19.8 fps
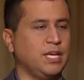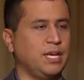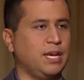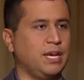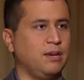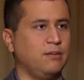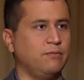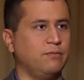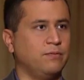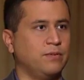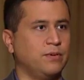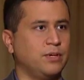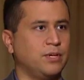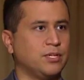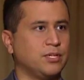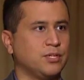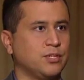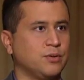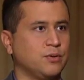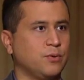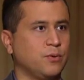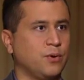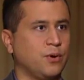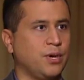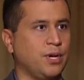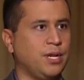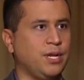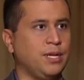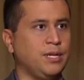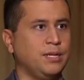they have a
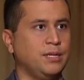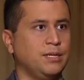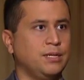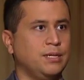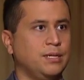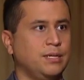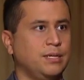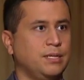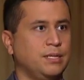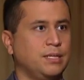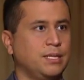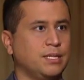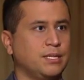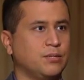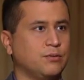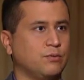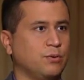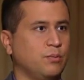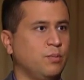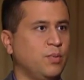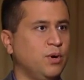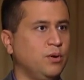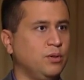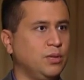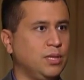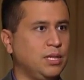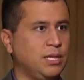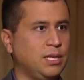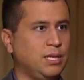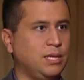story that's
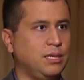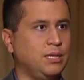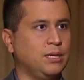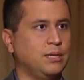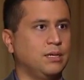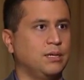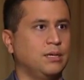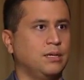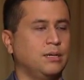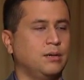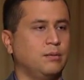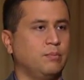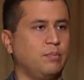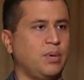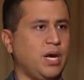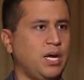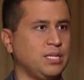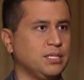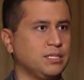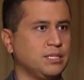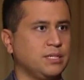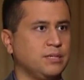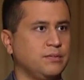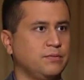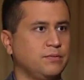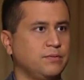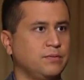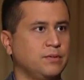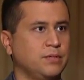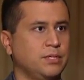remotely
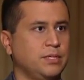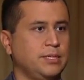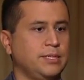positive,